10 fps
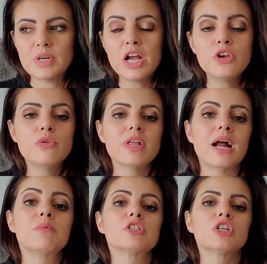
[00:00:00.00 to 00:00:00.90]
I knew that
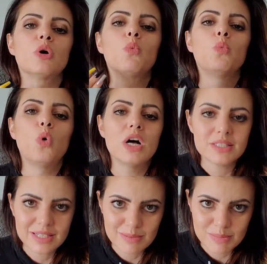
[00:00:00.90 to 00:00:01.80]
I was gonna
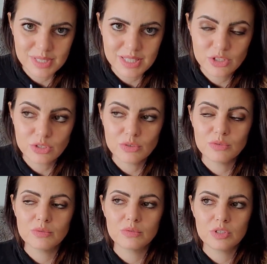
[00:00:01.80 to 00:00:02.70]
want him
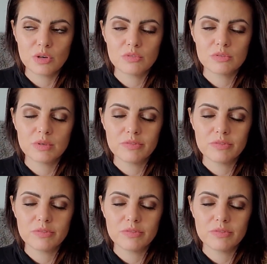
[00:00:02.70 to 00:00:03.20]
to go to a